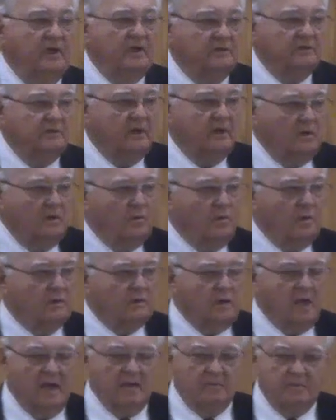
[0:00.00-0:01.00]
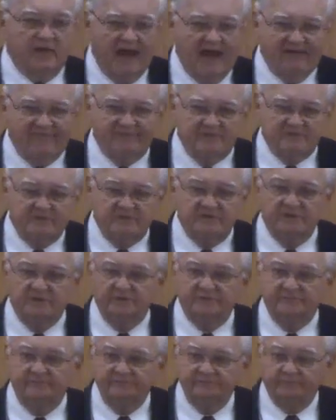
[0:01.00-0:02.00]
to know what God would have us do.
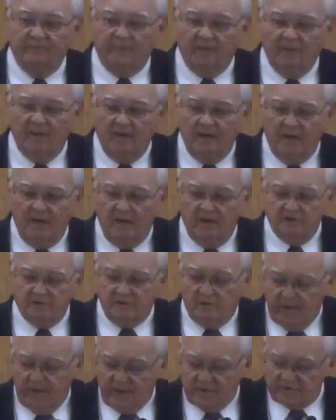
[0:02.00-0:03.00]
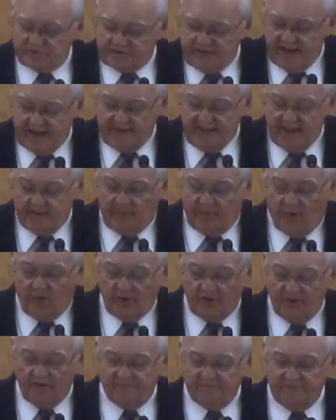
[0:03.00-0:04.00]
So we understand that part
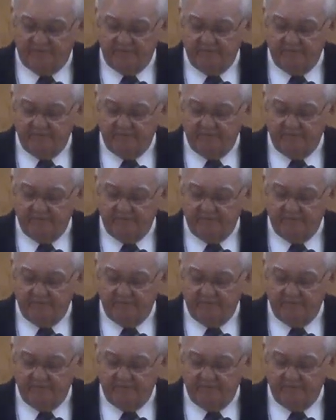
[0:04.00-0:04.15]
of it.